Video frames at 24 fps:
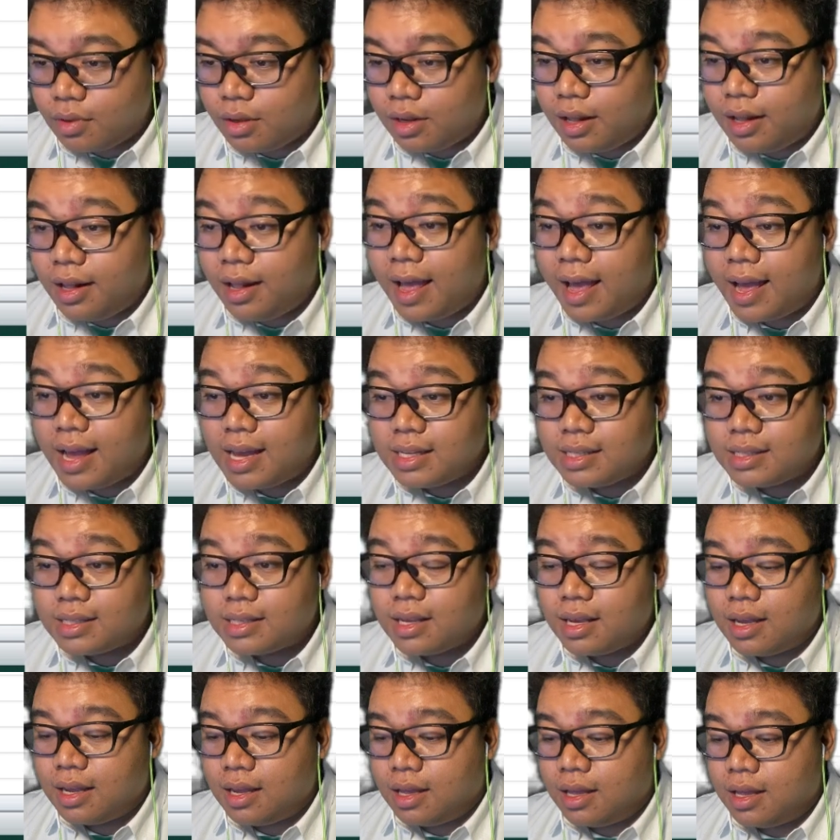less
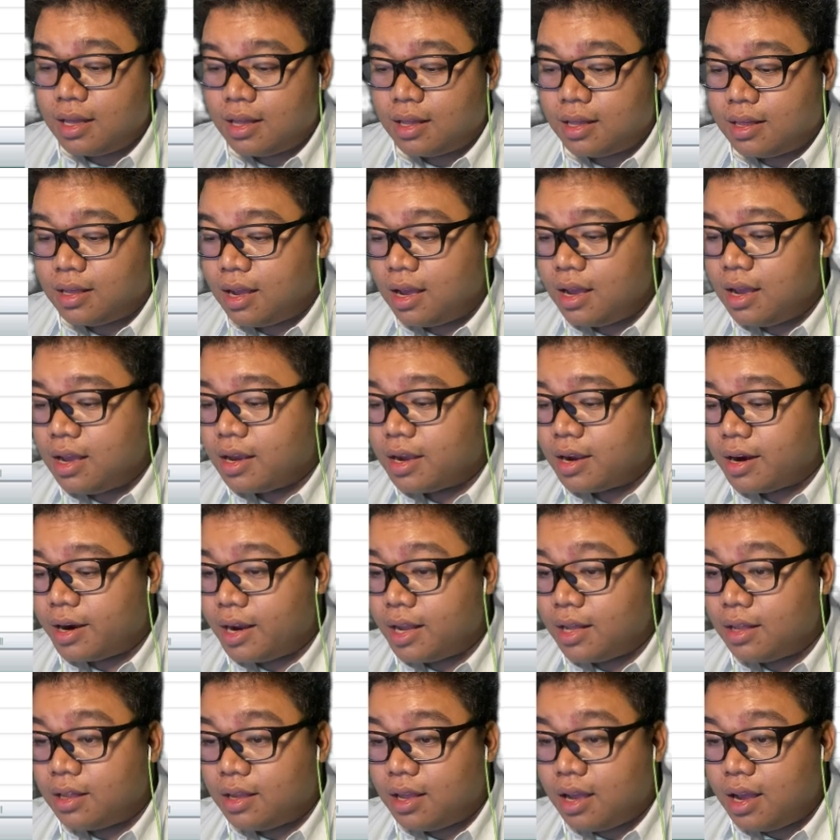the
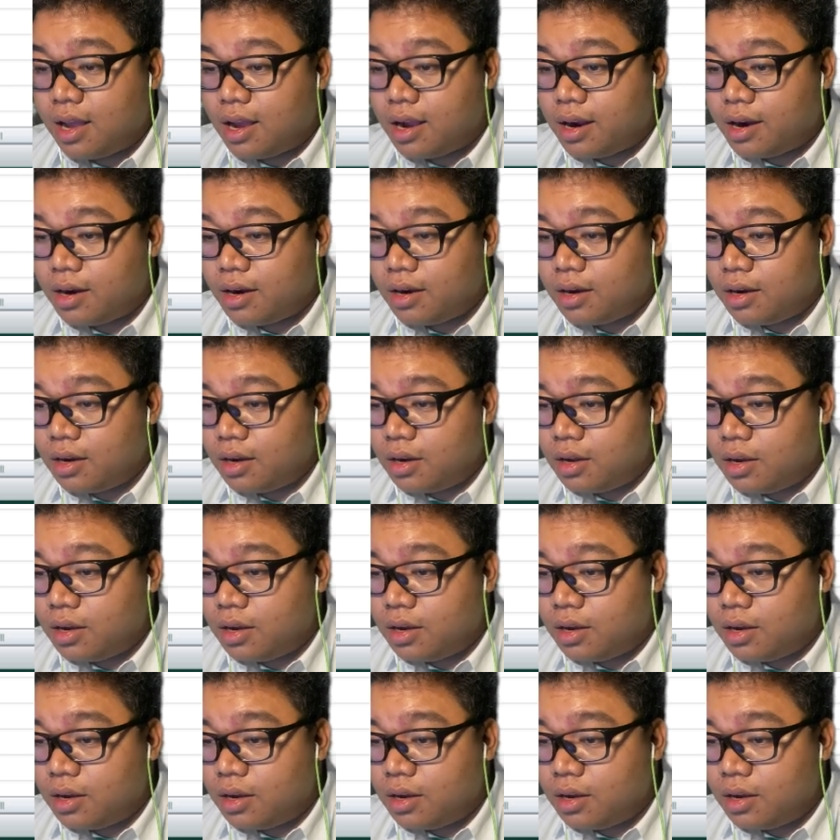current year